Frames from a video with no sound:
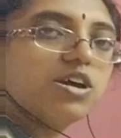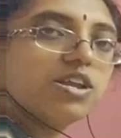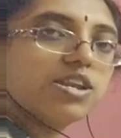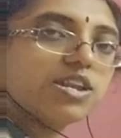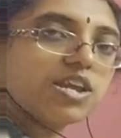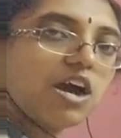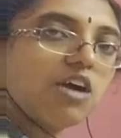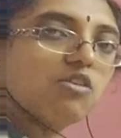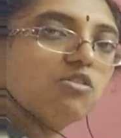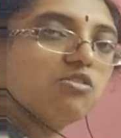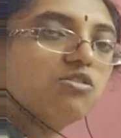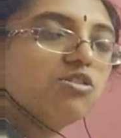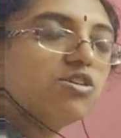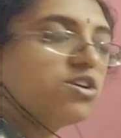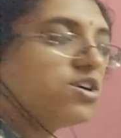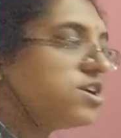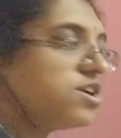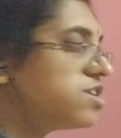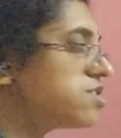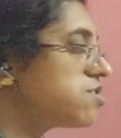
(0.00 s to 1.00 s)
Now,
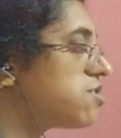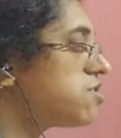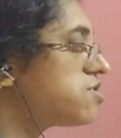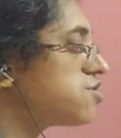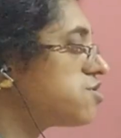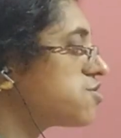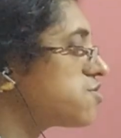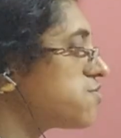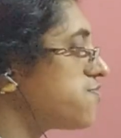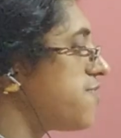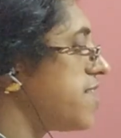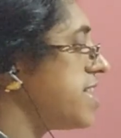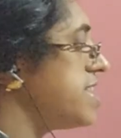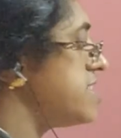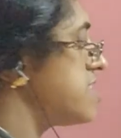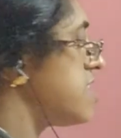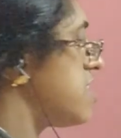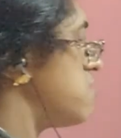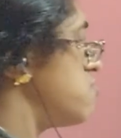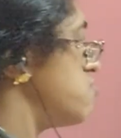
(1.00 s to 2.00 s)
in order to find
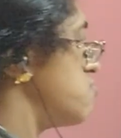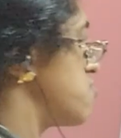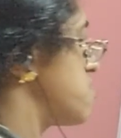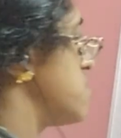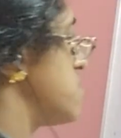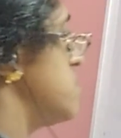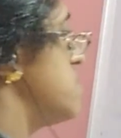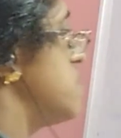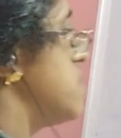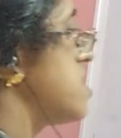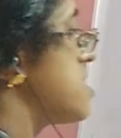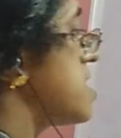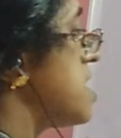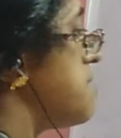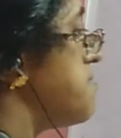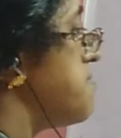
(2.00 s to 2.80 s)
out the